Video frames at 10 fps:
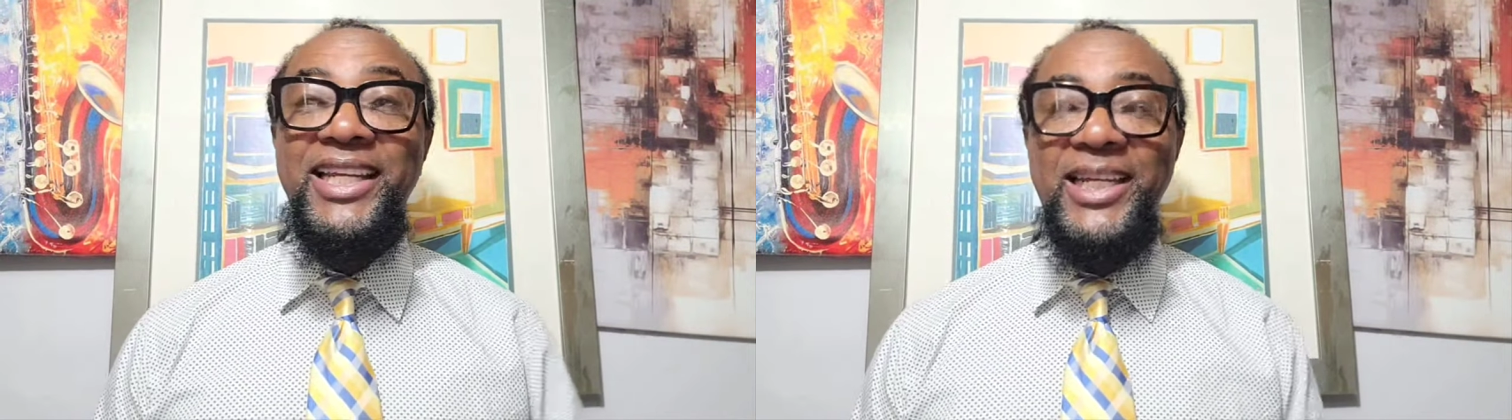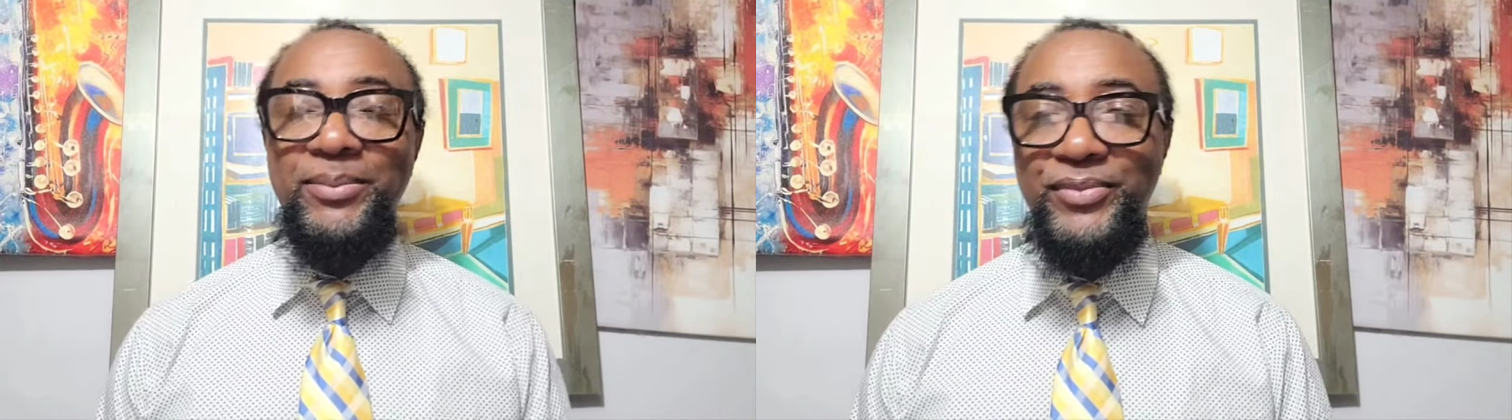
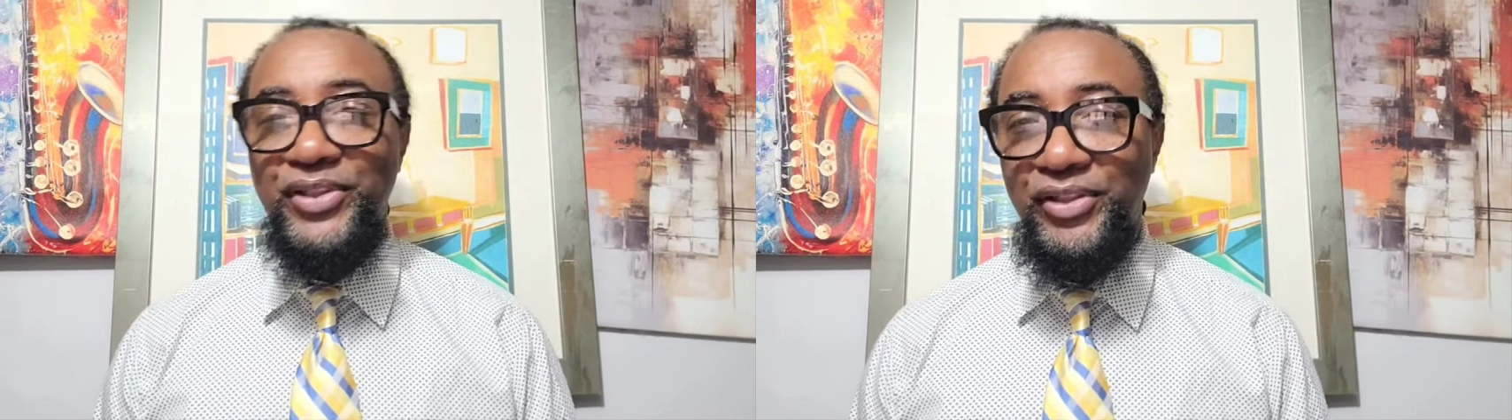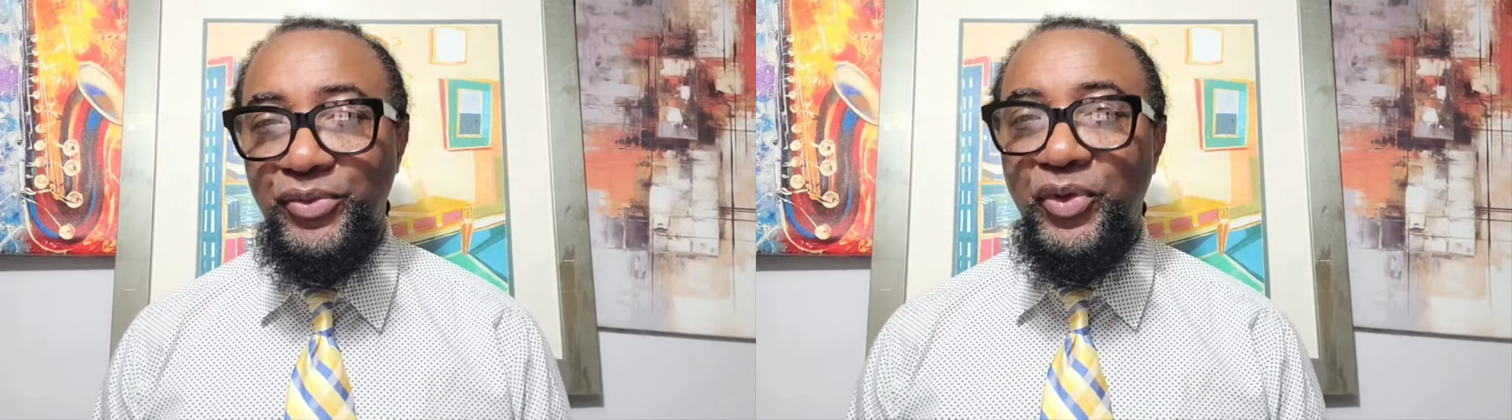
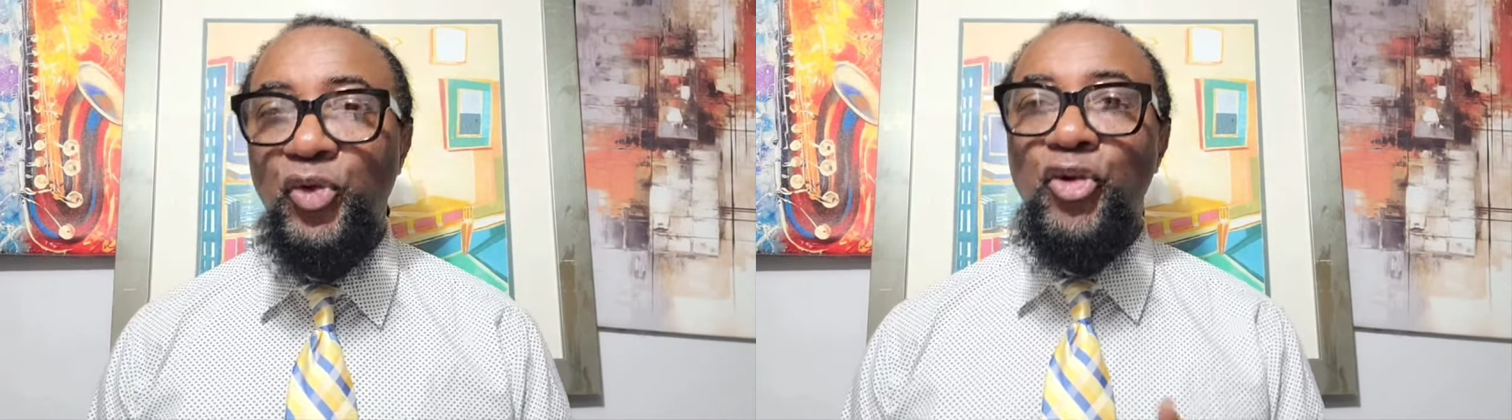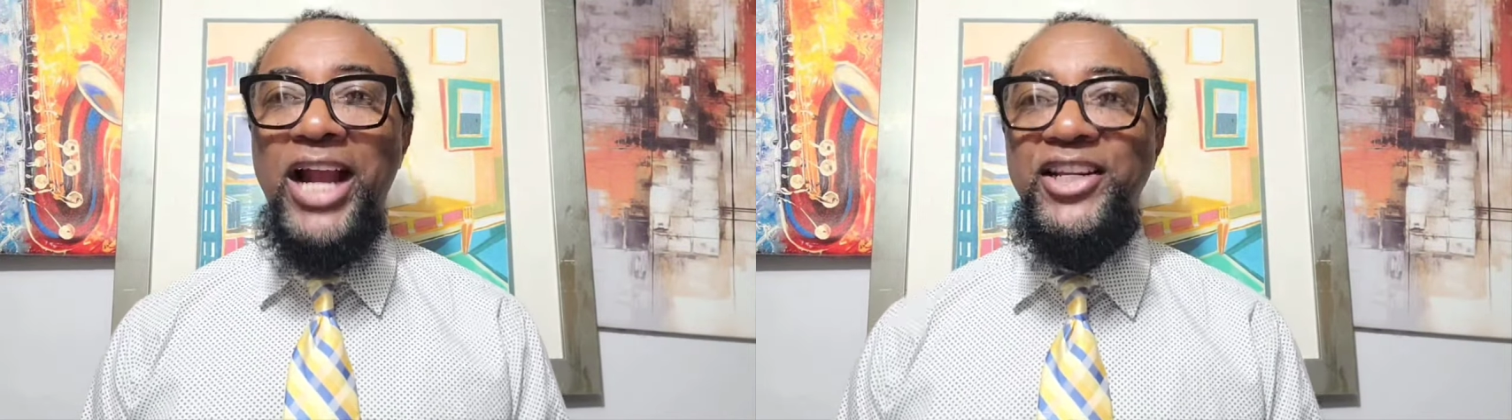games with
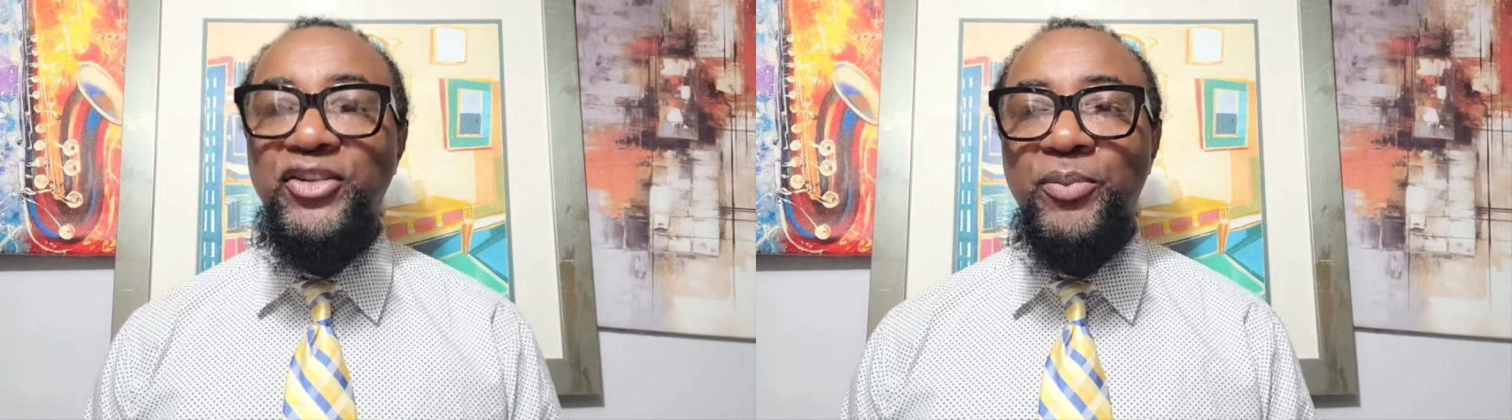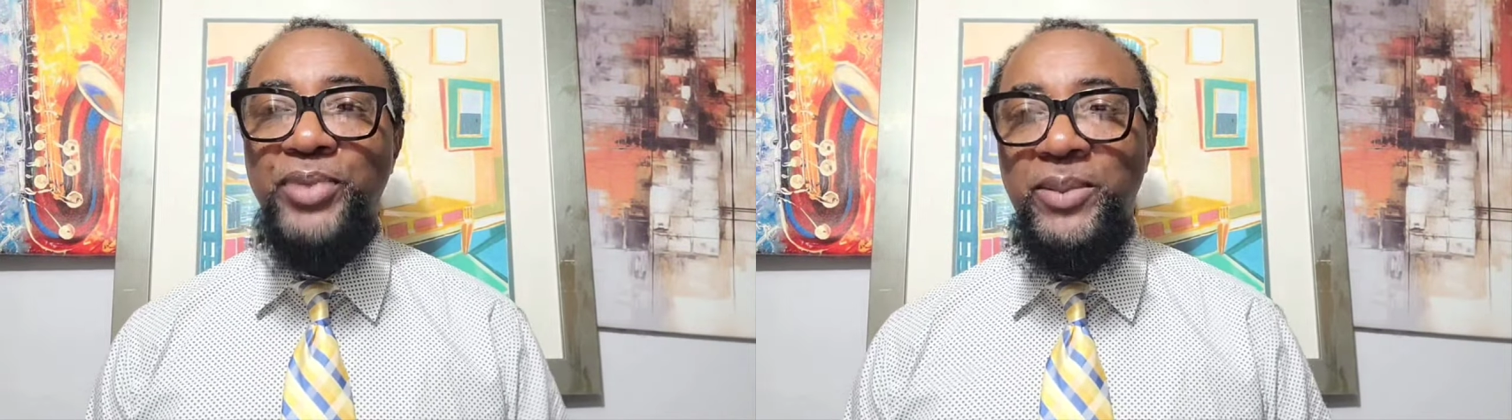the rights
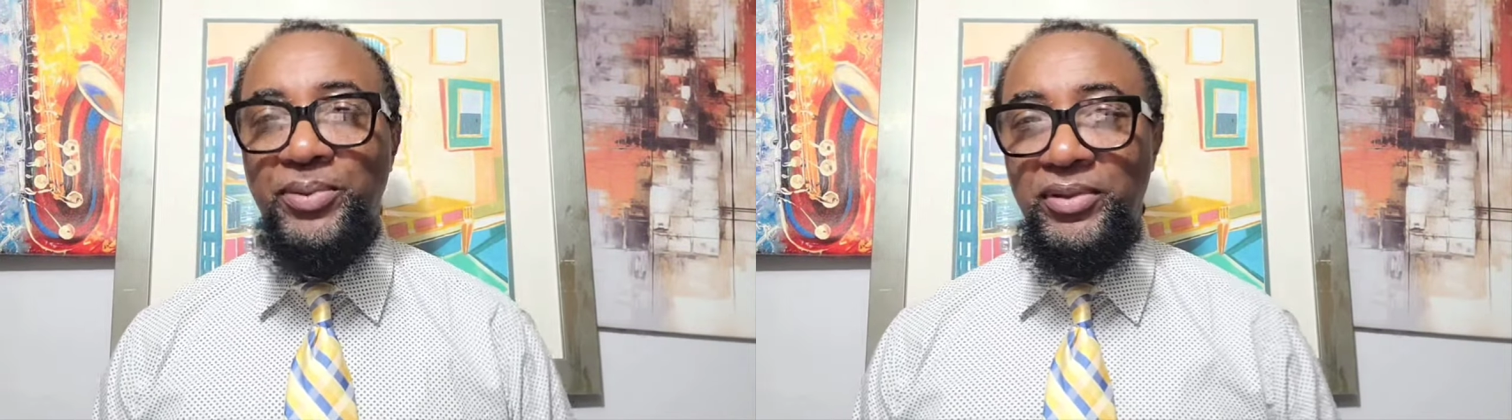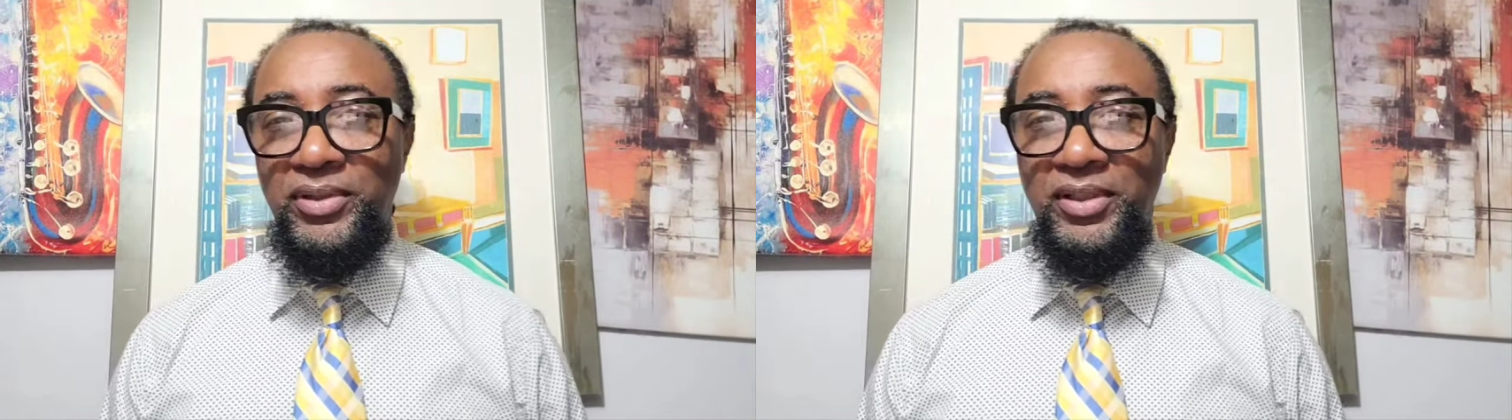of the
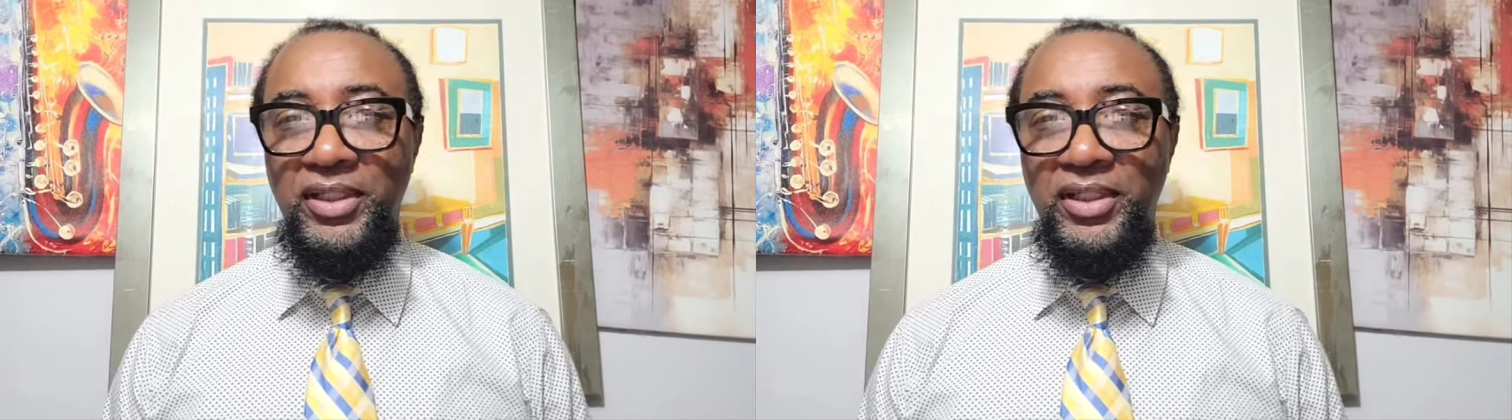people